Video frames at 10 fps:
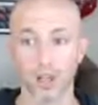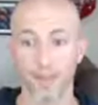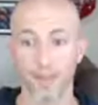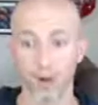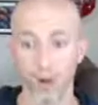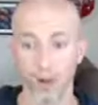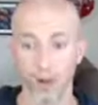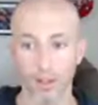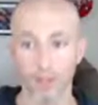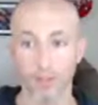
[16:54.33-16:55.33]
the
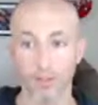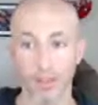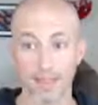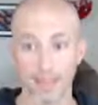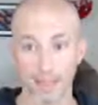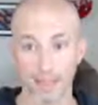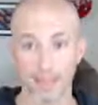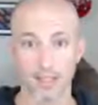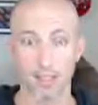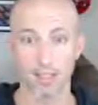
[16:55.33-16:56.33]
quality of my
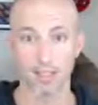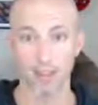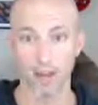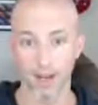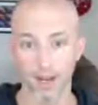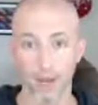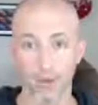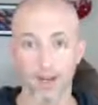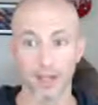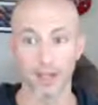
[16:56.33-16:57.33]
thoughts and my body and
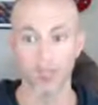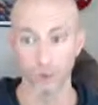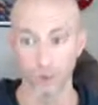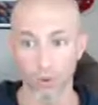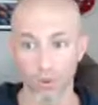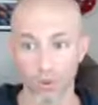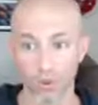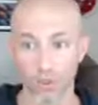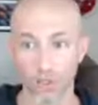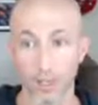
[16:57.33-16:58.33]
what I do
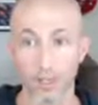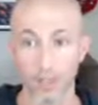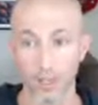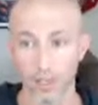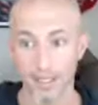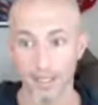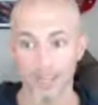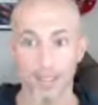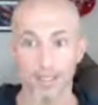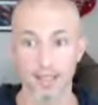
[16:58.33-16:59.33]
increase,
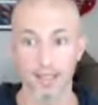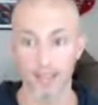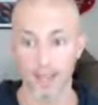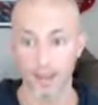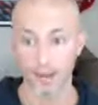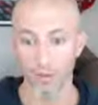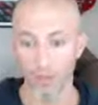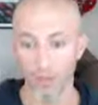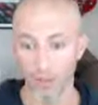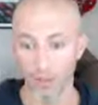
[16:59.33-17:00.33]
because I would
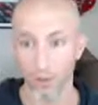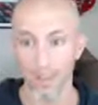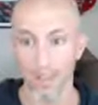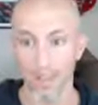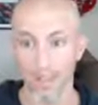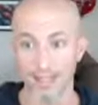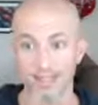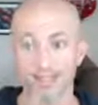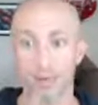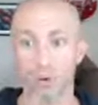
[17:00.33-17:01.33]
follow the
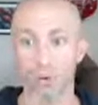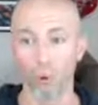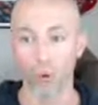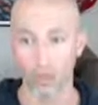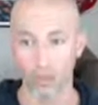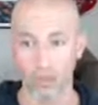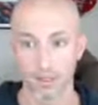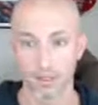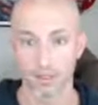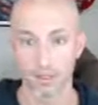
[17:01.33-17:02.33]
things that worked,
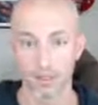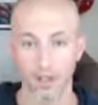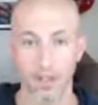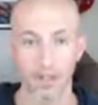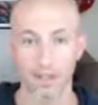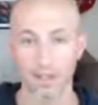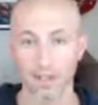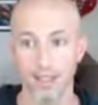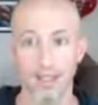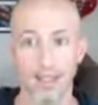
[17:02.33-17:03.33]
not the
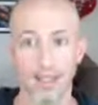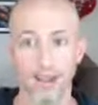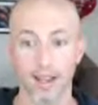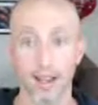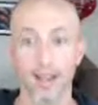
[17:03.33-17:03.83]
things that